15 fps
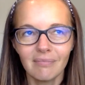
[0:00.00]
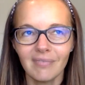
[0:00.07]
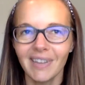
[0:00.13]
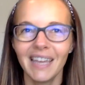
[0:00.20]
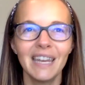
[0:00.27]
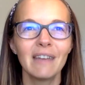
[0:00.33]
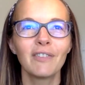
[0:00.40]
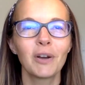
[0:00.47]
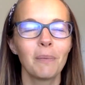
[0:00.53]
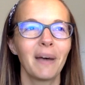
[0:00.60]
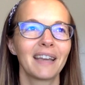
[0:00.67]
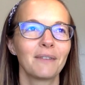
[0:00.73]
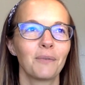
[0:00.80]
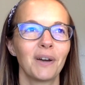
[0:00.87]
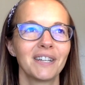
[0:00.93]
I never go
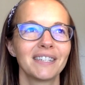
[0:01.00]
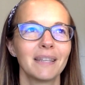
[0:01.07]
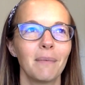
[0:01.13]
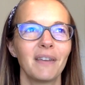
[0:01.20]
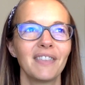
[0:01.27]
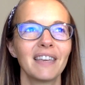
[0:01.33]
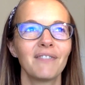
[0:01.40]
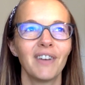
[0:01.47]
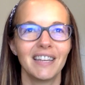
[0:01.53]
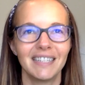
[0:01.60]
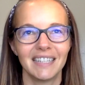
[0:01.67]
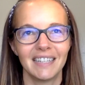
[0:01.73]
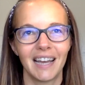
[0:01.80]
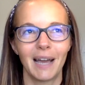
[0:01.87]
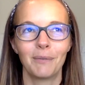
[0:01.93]
back and watch them. I think if I
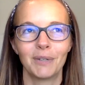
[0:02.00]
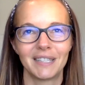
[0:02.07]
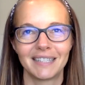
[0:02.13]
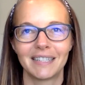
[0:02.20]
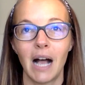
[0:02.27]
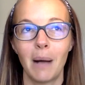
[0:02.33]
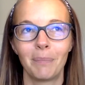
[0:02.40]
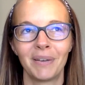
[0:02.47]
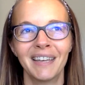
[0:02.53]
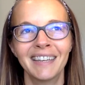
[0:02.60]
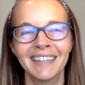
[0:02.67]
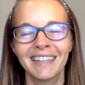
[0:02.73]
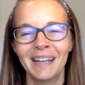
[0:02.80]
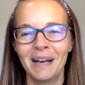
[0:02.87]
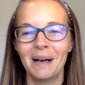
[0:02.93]
did, I would stop
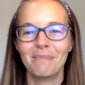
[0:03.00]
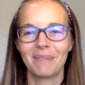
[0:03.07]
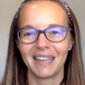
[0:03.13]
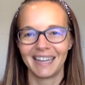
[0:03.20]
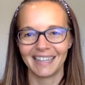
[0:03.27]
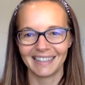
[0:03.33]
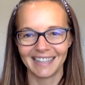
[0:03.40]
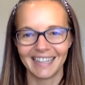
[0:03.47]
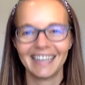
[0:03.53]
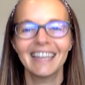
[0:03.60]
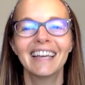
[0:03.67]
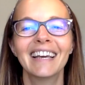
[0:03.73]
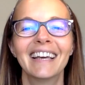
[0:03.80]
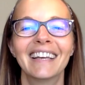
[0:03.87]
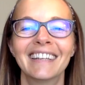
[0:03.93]
immediately.
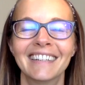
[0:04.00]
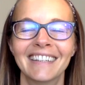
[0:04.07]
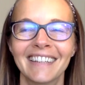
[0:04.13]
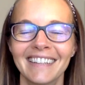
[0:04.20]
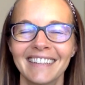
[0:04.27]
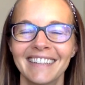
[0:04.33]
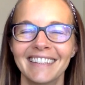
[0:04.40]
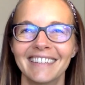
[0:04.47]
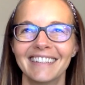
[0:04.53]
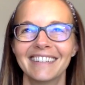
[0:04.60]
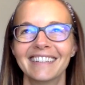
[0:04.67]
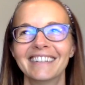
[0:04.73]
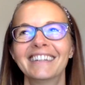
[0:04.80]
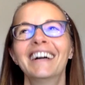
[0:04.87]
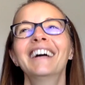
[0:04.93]

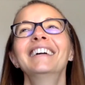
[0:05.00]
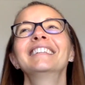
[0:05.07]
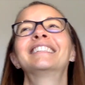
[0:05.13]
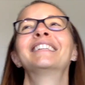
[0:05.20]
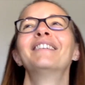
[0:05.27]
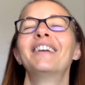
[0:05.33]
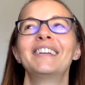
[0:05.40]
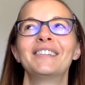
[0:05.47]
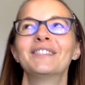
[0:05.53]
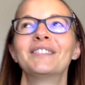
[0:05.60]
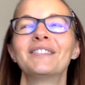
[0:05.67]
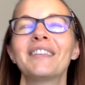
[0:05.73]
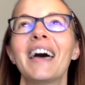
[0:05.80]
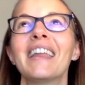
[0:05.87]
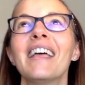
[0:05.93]
So I don't
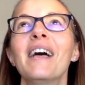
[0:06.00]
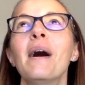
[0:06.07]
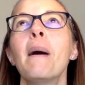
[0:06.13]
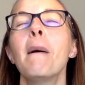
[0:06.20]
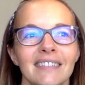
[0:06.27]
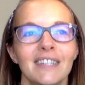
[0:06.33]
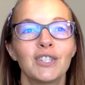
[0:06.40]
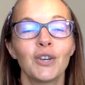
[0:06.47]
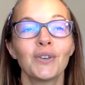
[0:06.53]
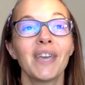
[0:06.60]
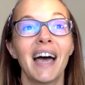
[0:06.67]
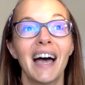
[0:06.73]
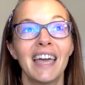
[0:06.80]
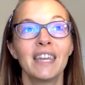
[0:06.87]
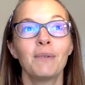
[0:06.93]
do that. So
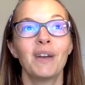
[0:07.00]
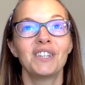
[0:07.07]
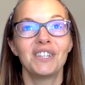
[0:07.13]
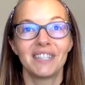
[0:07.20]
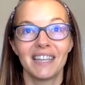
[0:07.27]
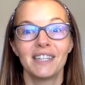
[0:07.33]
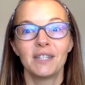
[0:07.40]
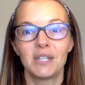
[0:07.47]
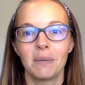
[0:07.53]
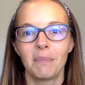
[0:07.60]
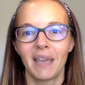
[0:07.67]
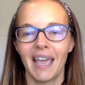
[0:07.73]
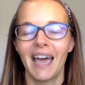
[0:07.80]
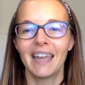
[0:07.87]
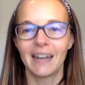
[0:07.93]
yeah, anyway, she sent it to
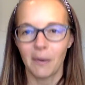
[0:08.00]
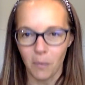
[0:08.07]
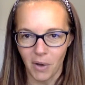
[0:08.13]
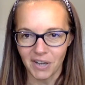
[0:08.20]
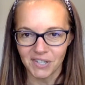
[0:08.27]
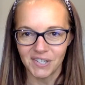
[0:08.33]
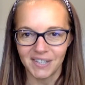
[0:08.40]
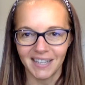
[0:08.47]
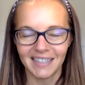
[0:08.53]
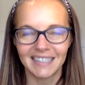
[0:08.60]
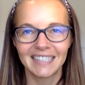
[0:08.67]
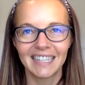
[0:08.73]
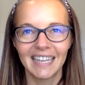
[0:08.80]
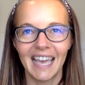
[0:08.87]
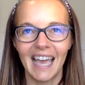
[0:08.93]
me and I watched
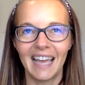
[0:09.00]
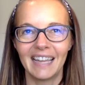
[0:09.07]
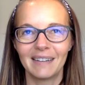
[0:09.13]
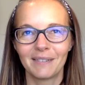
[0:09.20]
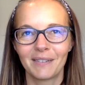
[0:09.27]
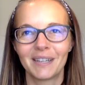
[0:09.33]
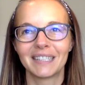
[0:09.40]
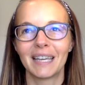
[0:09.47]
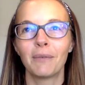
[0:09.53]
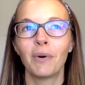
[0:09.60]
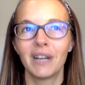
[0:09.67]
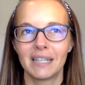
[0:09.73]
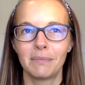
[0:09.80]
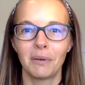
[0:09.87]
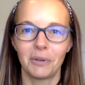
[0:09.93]
it, and because I
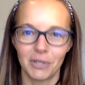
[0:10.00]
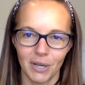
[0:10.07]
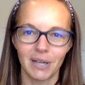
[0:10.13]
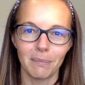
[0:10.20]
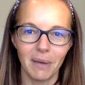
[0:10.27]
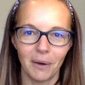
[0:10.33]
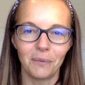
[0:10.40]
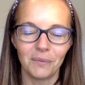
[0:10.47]
wanted to be able to talk about it